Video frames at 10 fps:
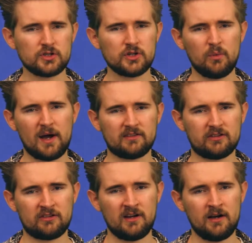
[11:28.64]
sure where to
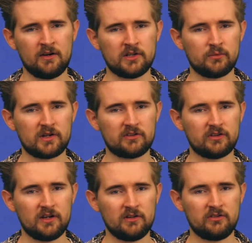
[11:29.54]
start on your
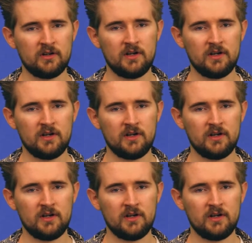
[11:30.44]
research,